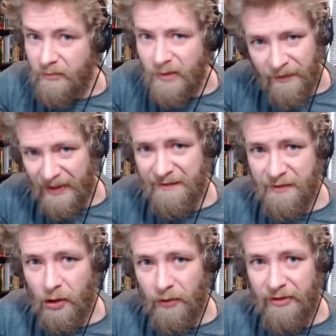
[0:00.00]
That's
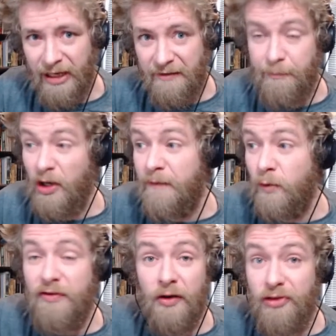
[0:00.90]
context, but I've
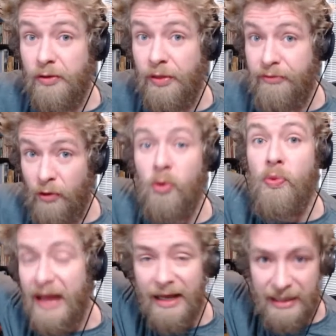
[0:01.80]
also just
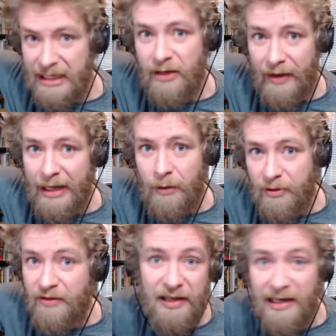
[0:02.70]
thrown that year out
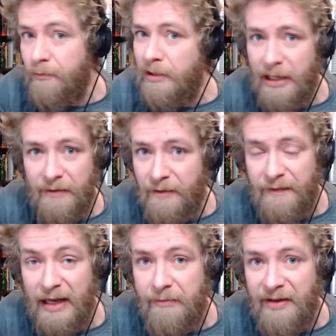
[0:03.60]
because he didn't play enough
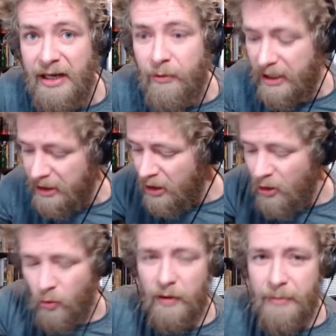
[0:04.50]
games anyway.
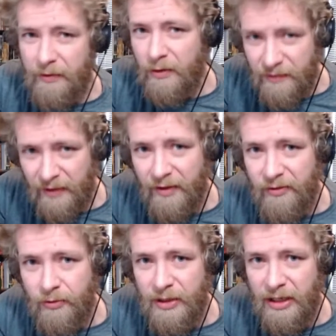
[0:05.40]
What about those other
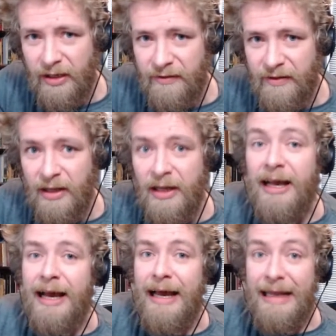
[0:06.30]
2 years?
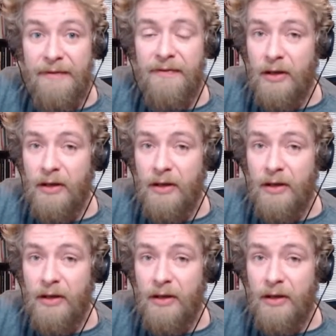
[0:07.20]
And if the